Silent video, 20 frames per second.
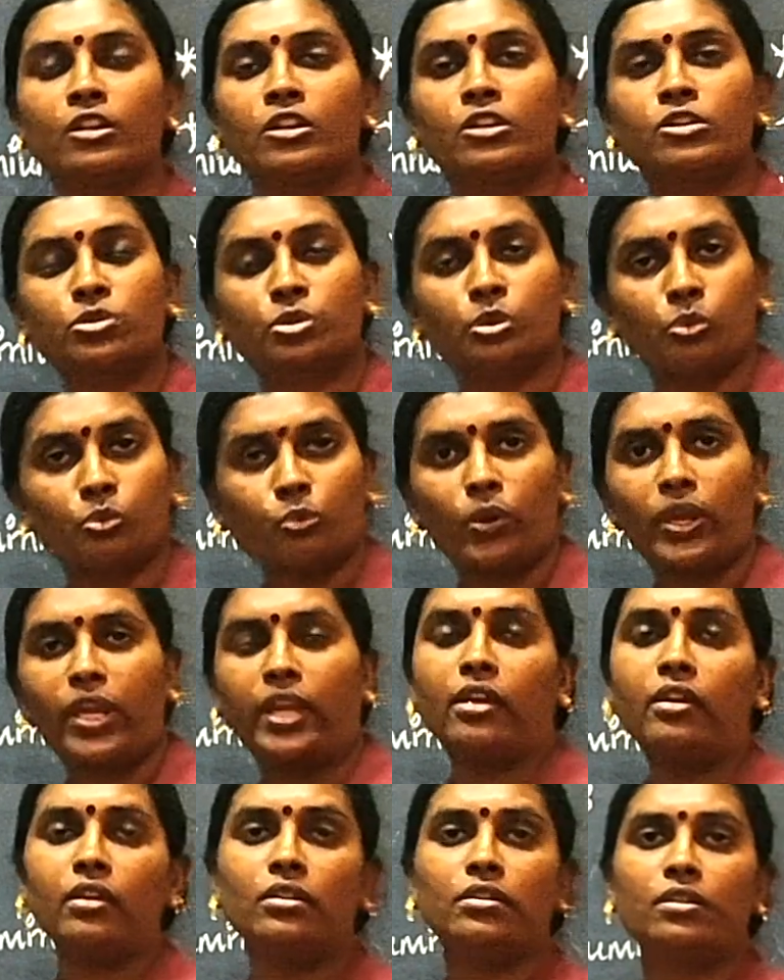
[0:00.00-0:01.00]
So
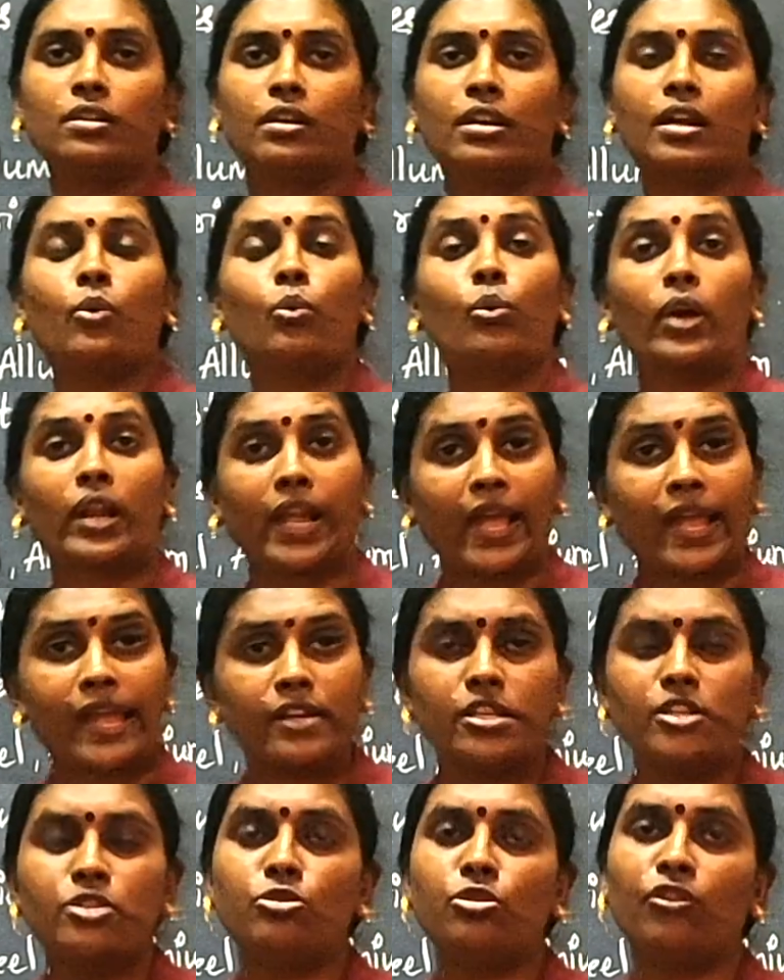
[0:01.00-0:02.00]
where a
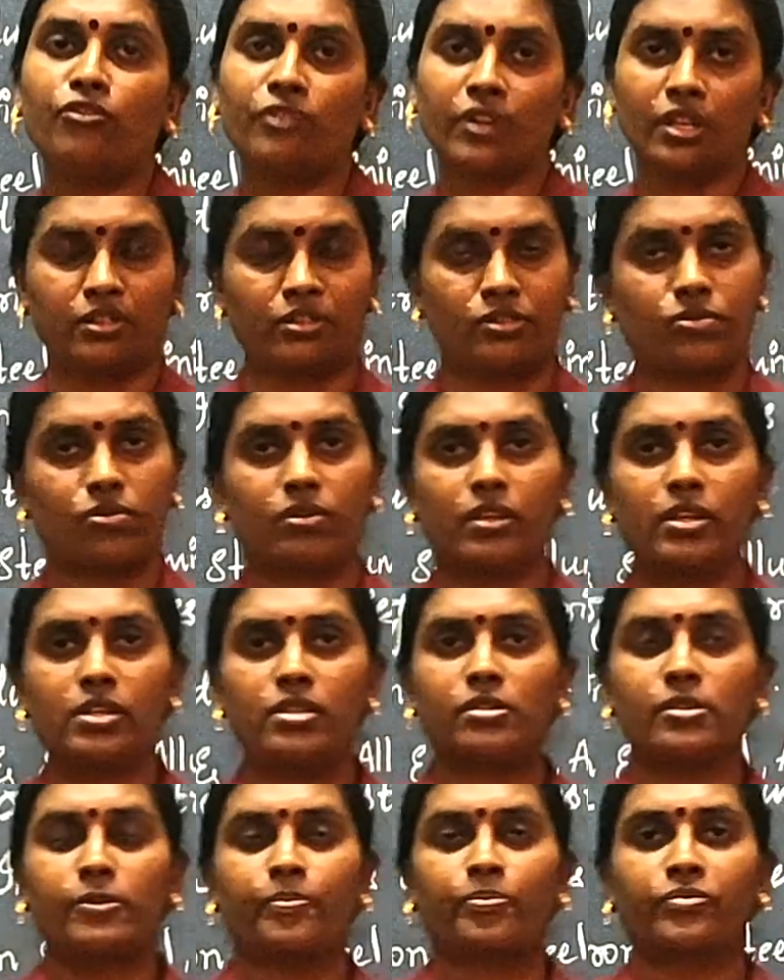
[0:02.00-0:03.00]
varieties of
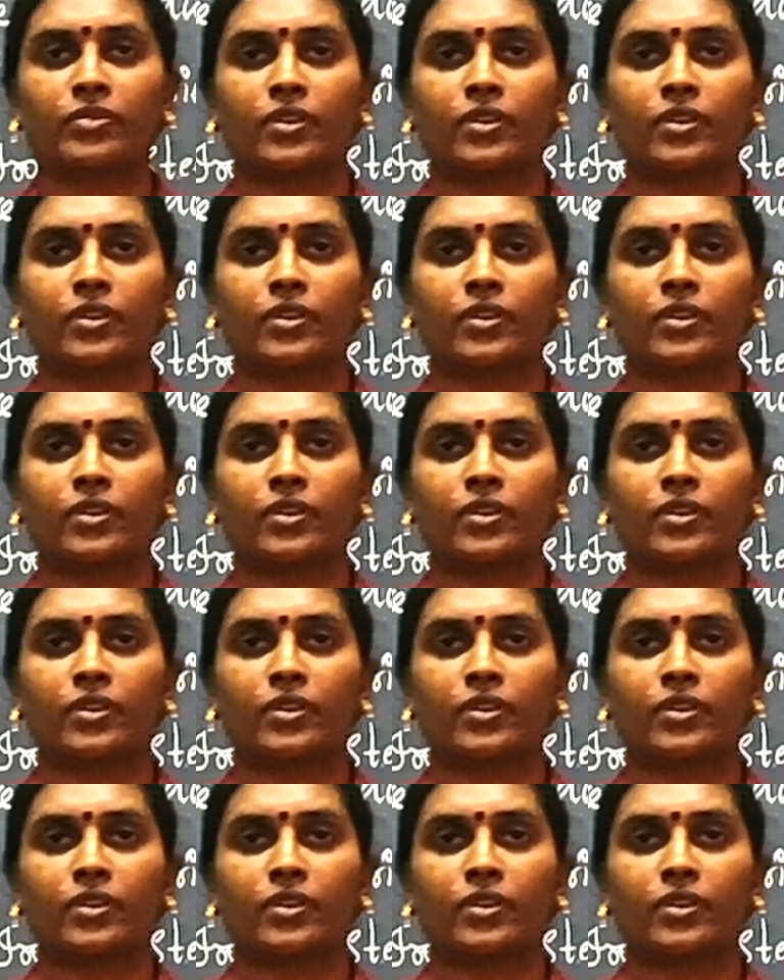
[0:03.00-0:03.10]
industries,